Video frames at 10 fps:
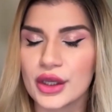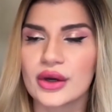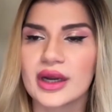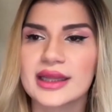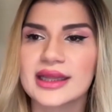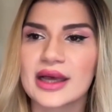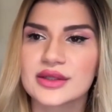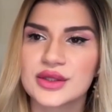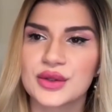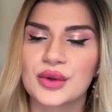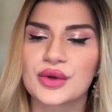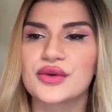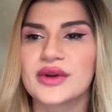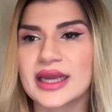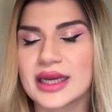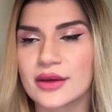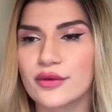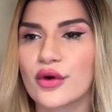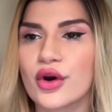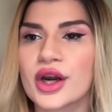You're allowed to create it
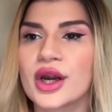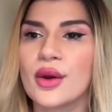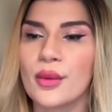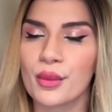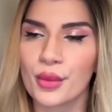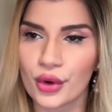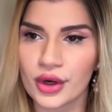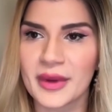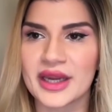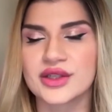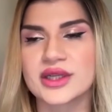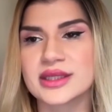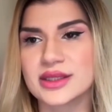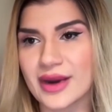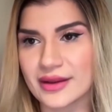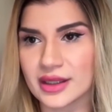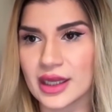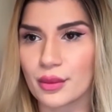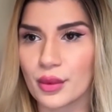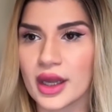for more patients rather
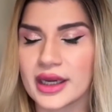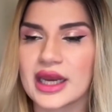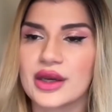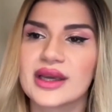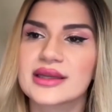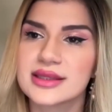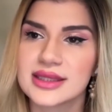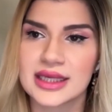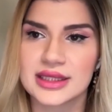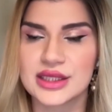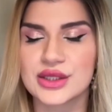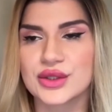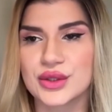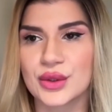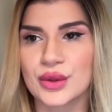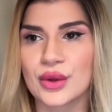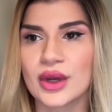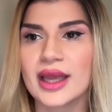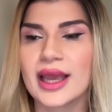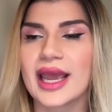than one, and you can send it
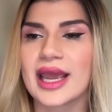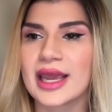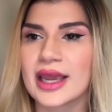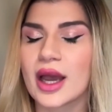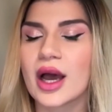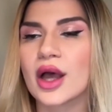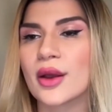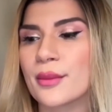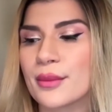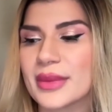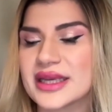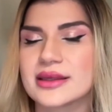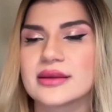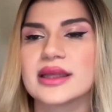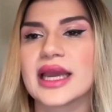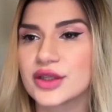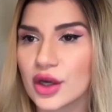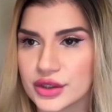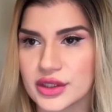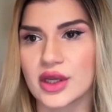to a basically a
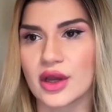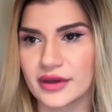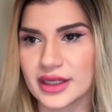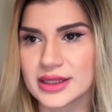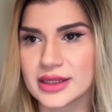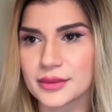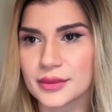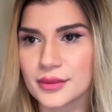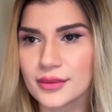doctor's office.